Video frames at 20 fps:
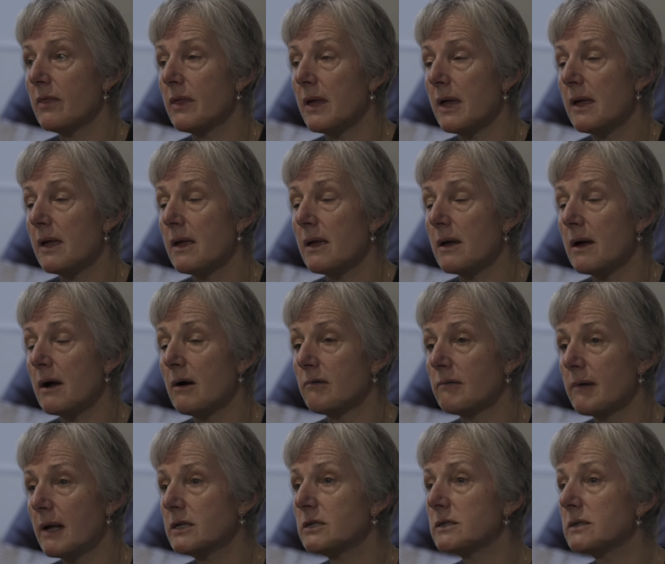the
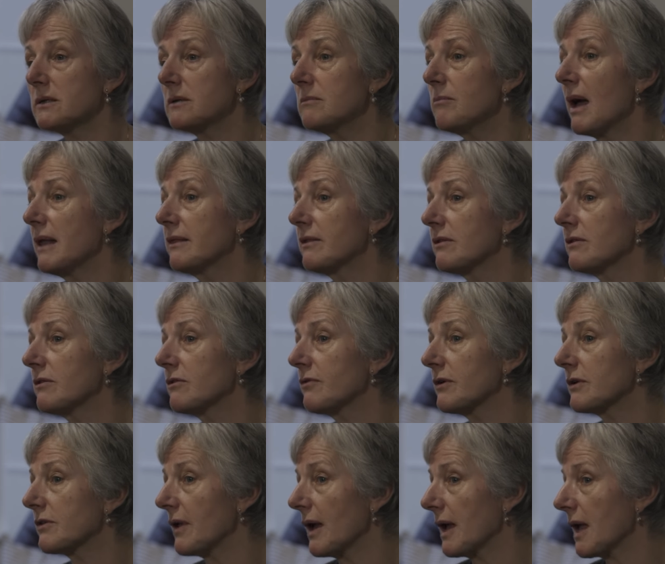original medicines
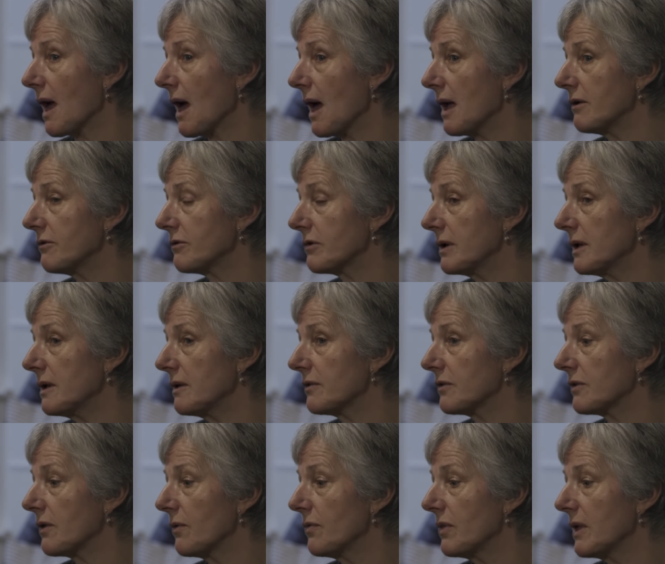for psychiatry,
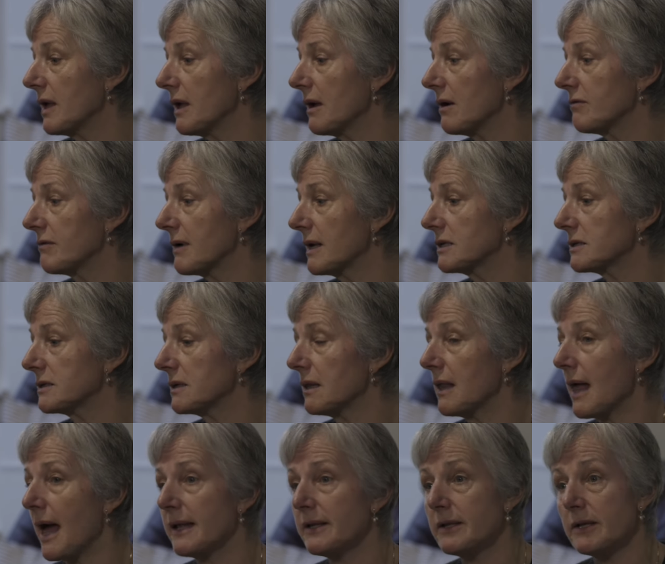so the original
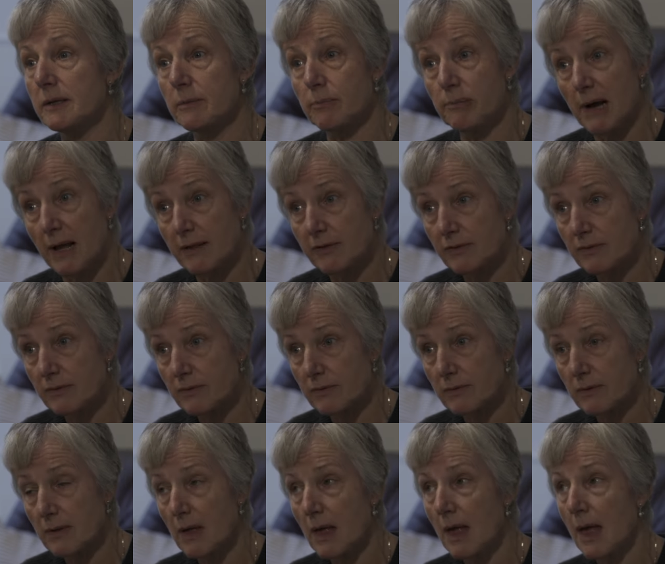antidepressant
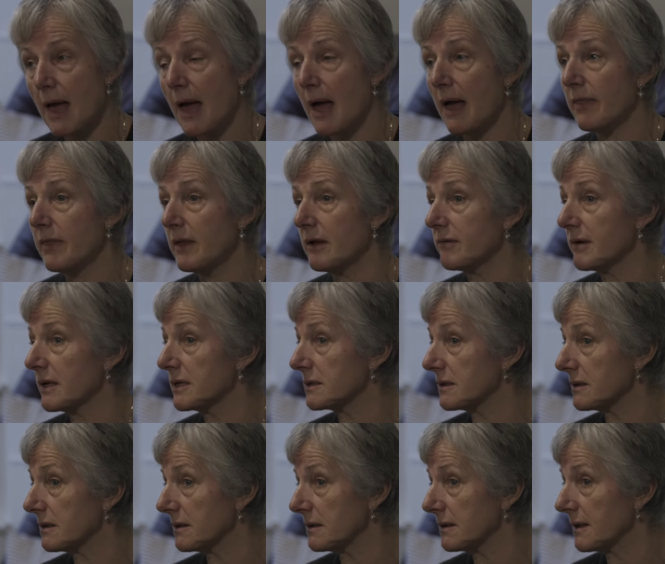and the
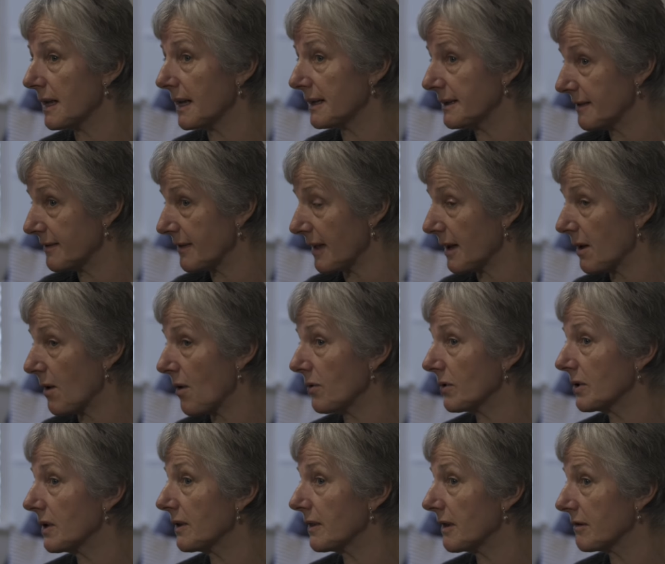original
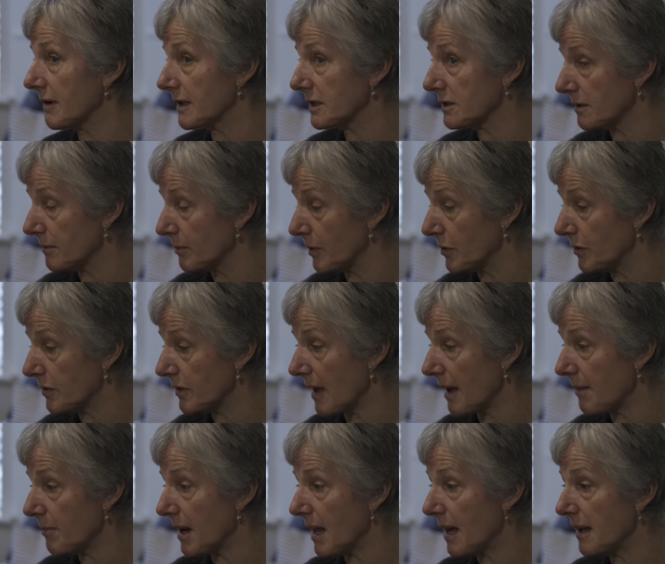antipsychotic, the original mood
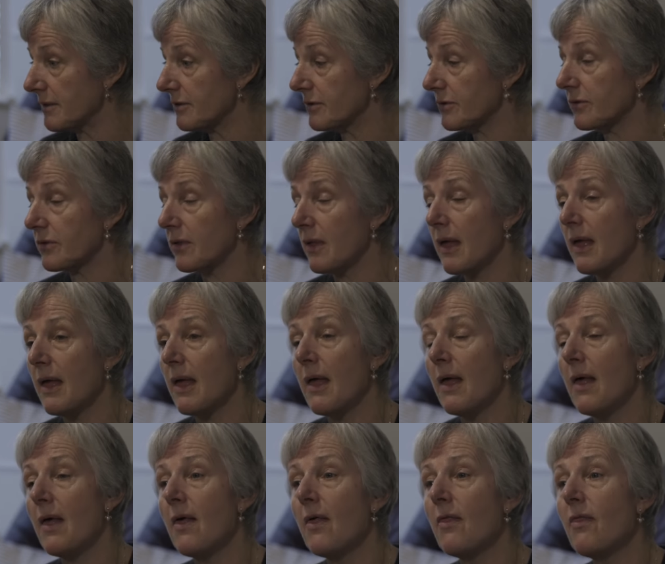stabilizers,
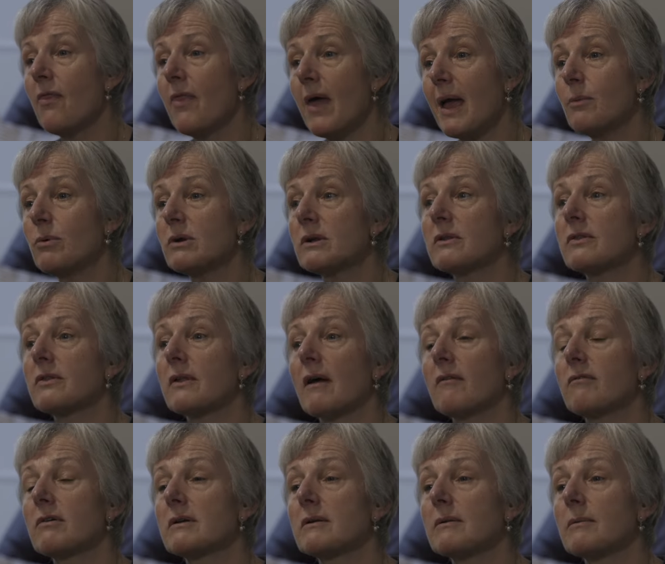they were
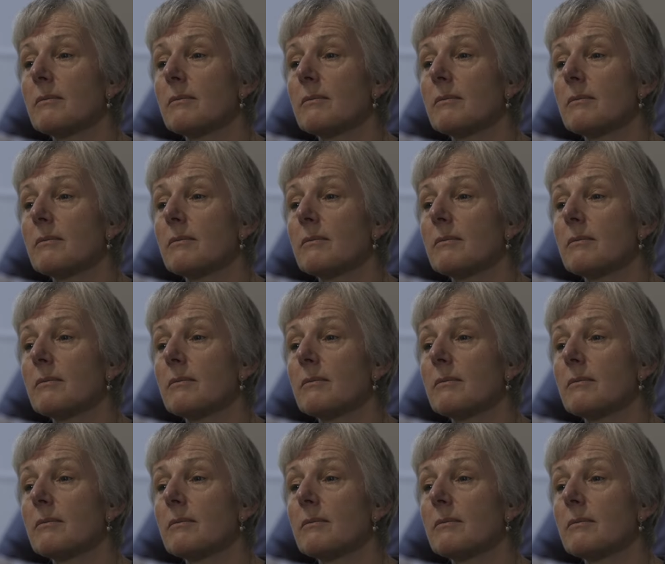discovered